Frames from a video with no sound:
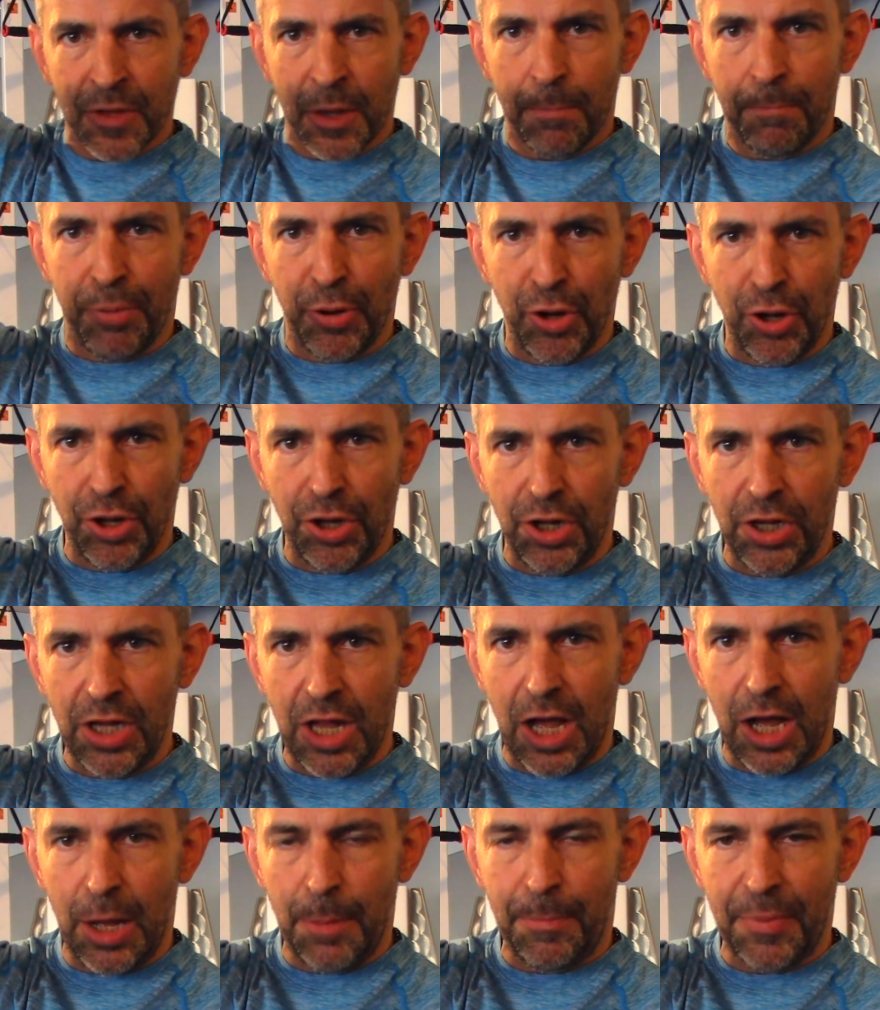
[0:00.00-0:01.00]

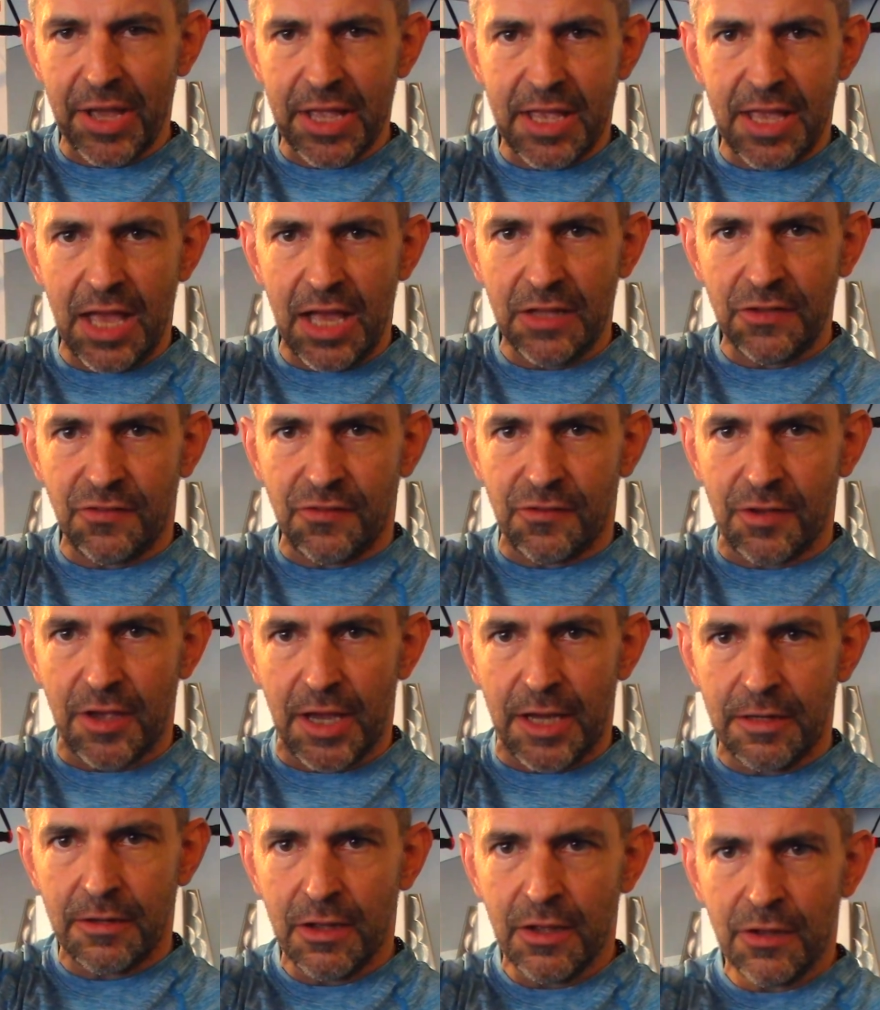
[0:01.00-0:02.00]
pull up against
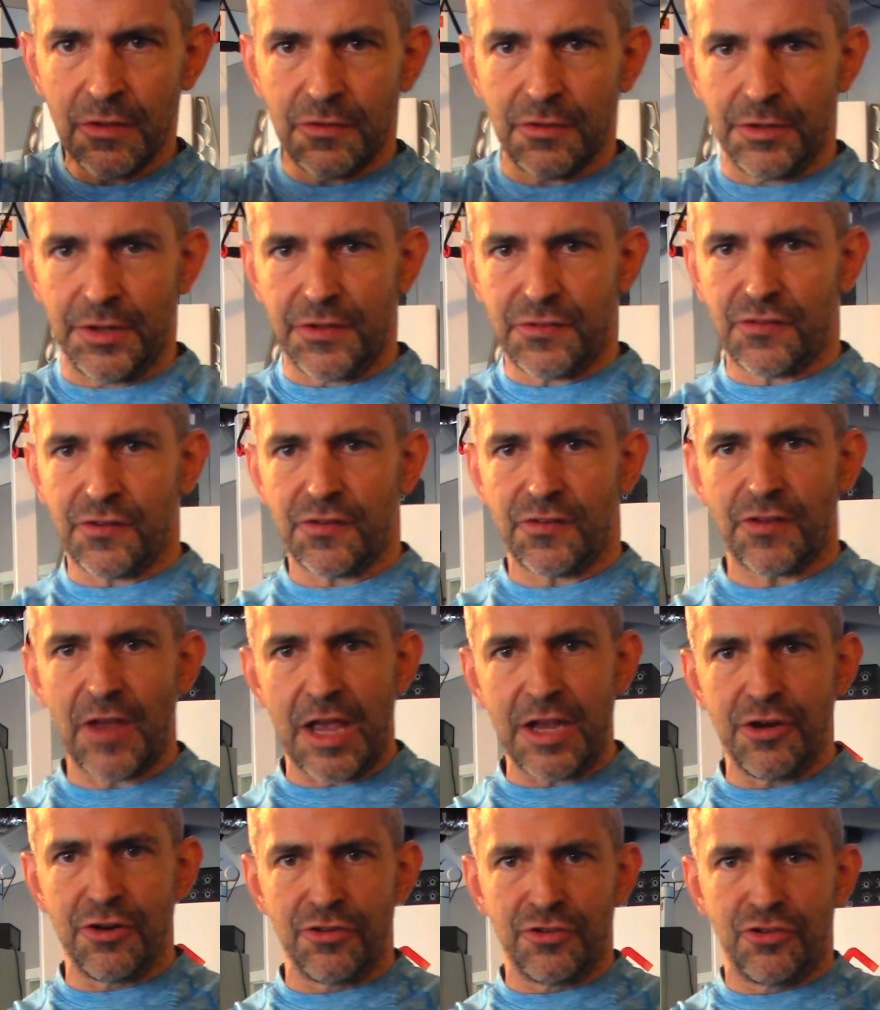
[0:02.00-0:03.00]
it. So let's just
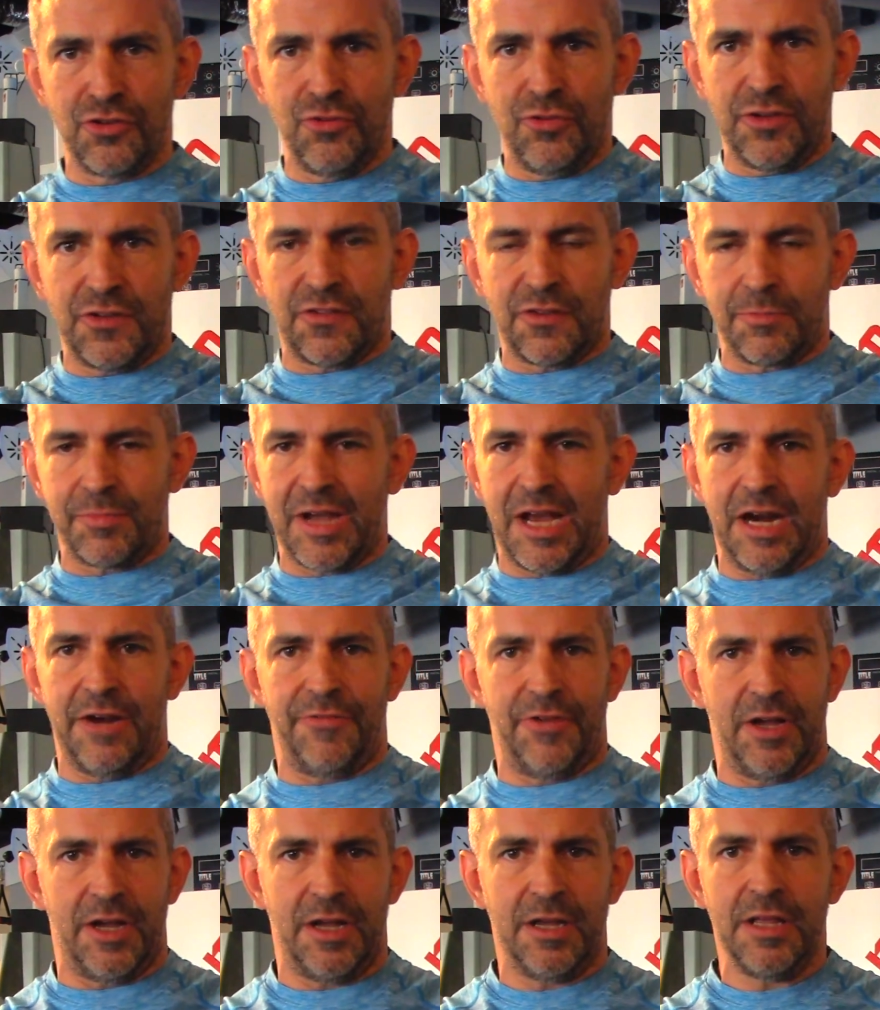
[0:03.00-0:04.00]
say you're doing some kind
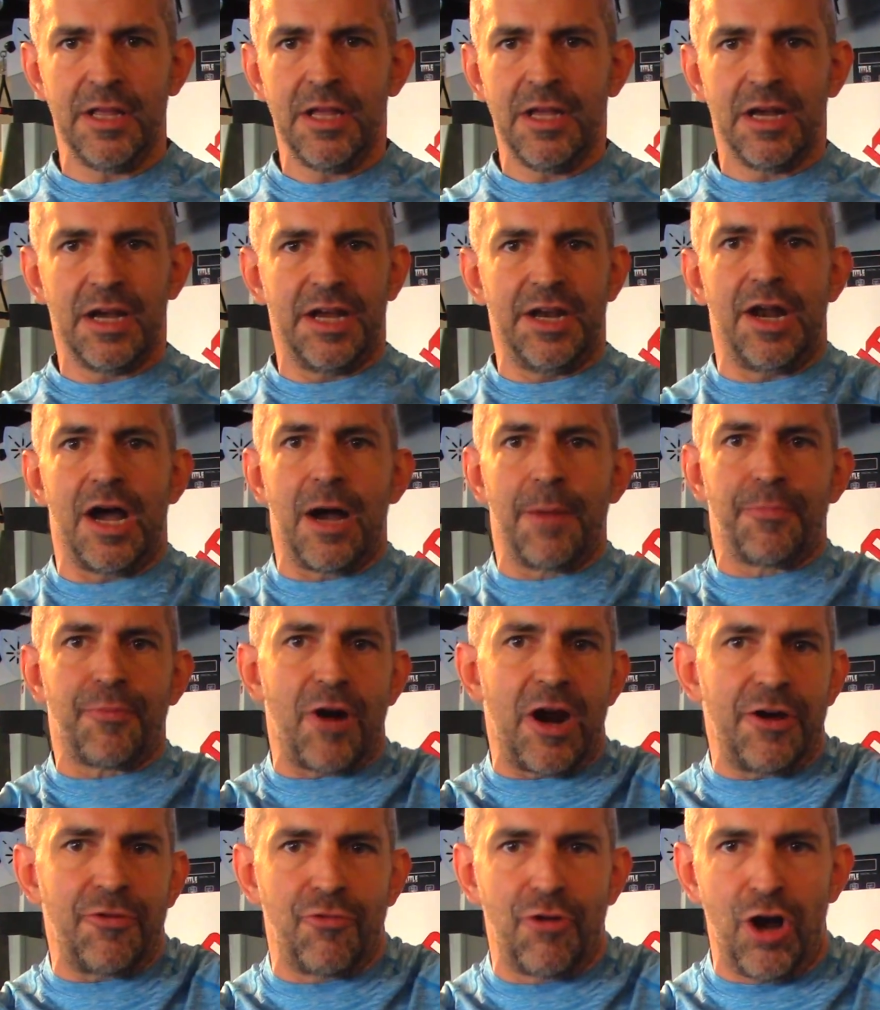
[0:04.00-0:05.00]
of an
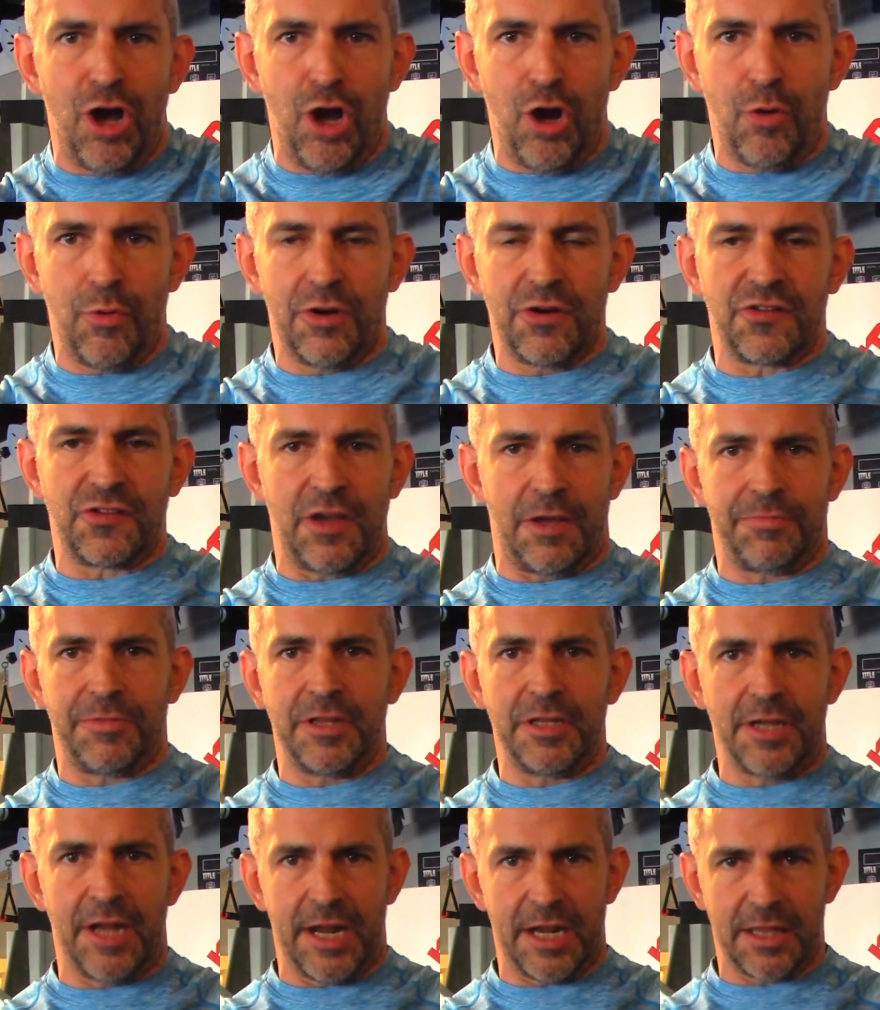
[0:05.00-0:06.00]
upright row or
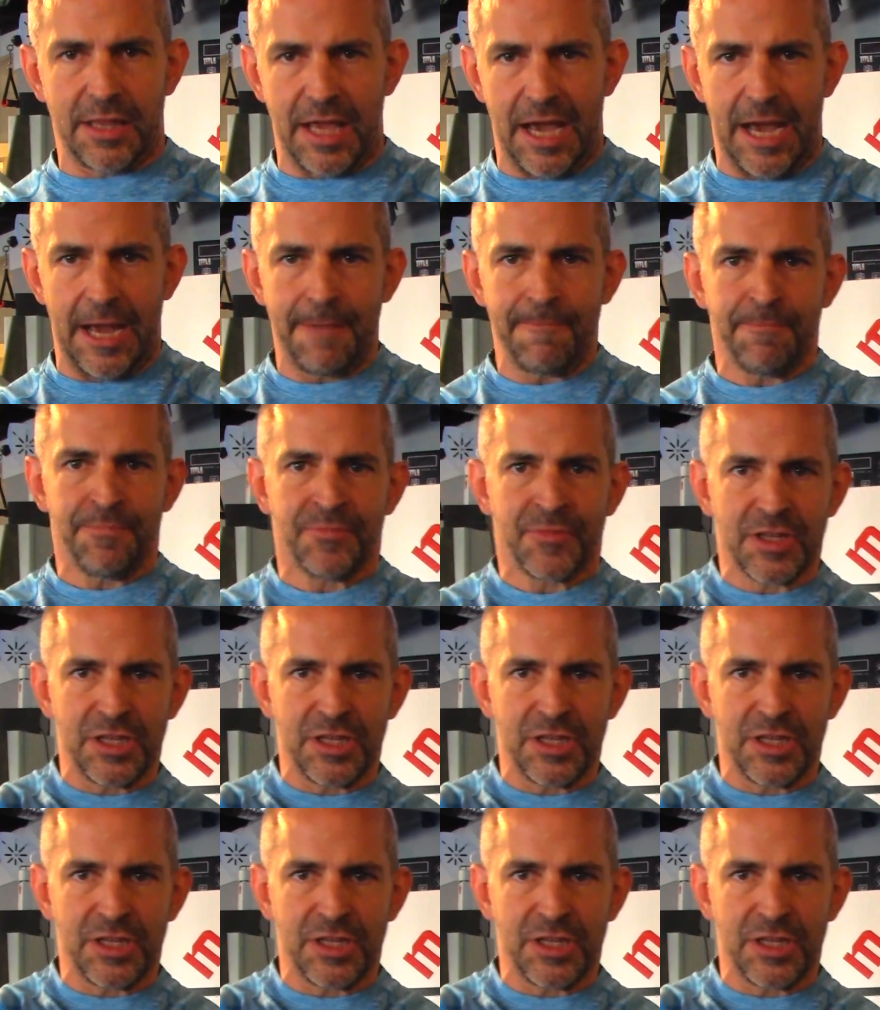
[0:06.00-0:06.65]
something like that.